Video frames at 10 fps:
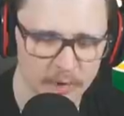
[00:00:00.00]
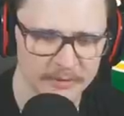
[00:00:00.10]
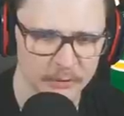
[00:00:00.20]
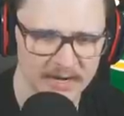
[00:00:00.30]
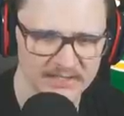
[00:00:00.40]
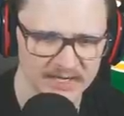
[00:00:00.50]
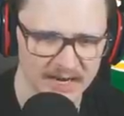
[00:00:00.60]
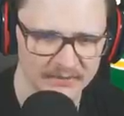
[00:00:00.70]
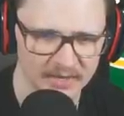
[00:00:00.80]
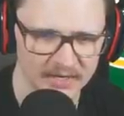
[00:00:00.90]
me crazy.
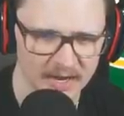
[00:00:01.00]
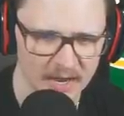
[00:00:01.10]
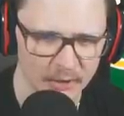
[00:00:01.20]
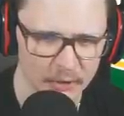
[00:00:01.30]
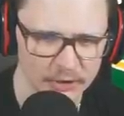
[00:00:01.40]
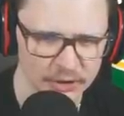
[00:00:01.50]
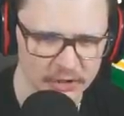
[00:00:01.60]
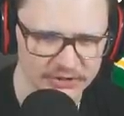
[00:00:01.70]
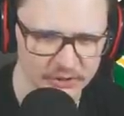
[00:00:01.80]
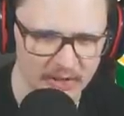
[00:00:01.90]
I think uh, Kershaw
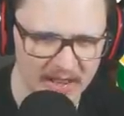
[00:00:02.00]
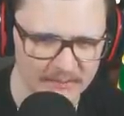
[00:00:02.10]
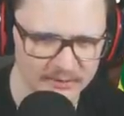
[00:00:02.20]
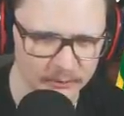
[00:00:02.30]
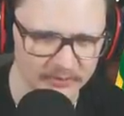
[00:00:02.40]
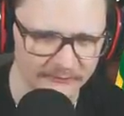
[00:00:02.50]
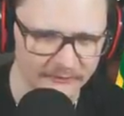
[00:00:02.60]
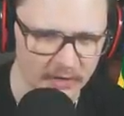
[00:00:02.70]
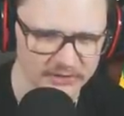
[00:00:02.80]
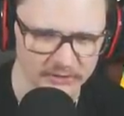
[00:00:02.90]
still absolutely
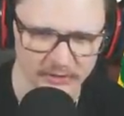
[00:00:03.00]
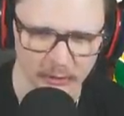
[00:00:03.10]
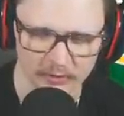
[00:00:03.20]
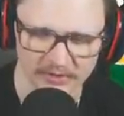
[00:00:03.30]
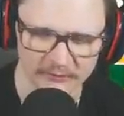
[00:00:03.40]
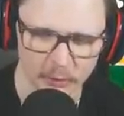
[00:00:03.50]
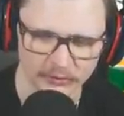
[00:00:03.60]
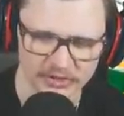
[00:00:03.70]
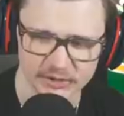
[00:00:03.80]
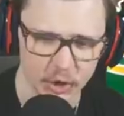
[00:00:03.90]
f***s on the lower
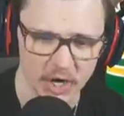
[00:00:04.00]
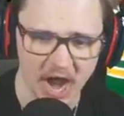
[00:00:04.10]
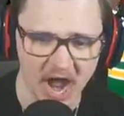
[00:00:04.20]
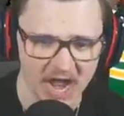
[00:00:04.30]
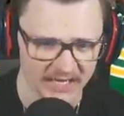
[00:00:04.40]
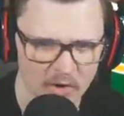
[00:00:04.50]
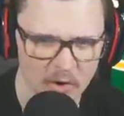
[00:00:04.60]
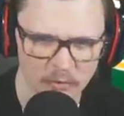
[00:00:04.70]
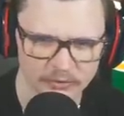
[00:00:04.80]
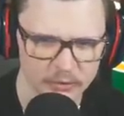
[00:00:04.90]
difficulties. Good eye.
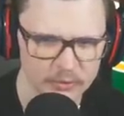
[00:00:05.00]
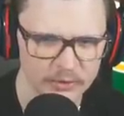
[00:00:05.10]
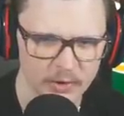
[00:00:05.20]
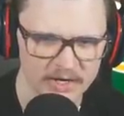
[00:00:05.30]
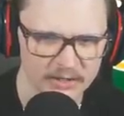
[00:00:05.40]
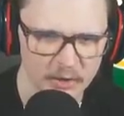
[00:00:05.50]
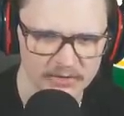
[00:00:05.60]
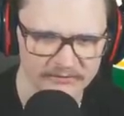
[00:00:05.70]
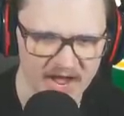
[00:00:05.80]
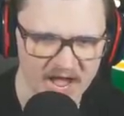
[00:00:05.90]
Oh, two, you already know
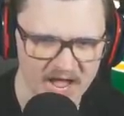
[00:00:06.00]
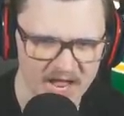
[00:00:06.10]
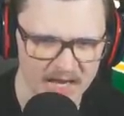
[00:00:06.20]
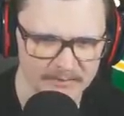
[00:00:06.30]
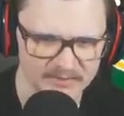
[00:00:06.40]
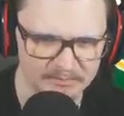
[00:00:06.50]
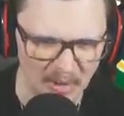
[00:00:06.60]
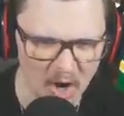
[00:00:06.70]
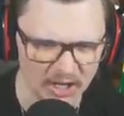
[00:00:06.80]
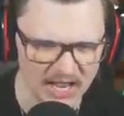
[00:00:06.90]
the vibes.
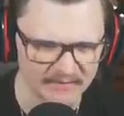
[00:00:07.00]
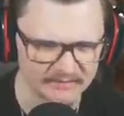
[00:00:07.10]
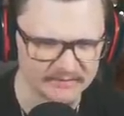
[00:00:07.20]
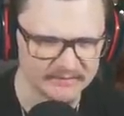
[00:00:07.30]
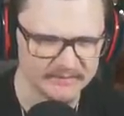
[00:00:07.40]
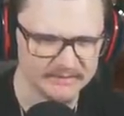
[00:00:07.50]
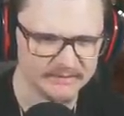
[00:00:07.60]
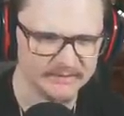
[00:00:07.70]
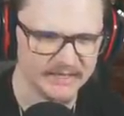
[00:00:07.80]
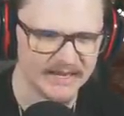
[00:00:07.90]
Bullet!
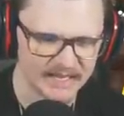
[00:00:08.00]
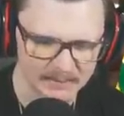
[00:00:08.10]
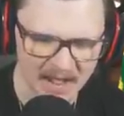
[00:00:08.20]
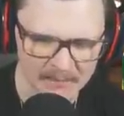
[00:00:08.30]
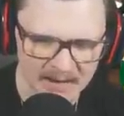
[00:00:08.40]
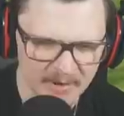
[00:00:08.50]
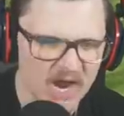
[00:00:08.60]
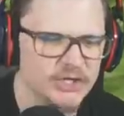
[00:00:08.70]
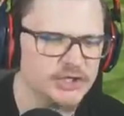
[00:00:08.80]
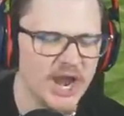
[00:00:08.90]
And get him out of my
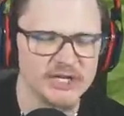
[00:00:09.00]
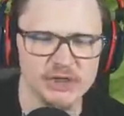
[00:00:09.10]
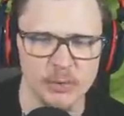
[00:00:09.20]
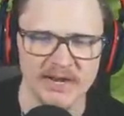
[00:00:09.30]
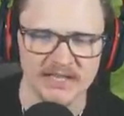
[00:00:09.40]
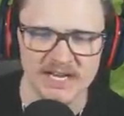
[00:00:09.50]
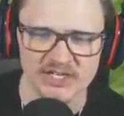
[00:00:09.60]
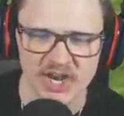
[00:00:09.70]
box. Check swing these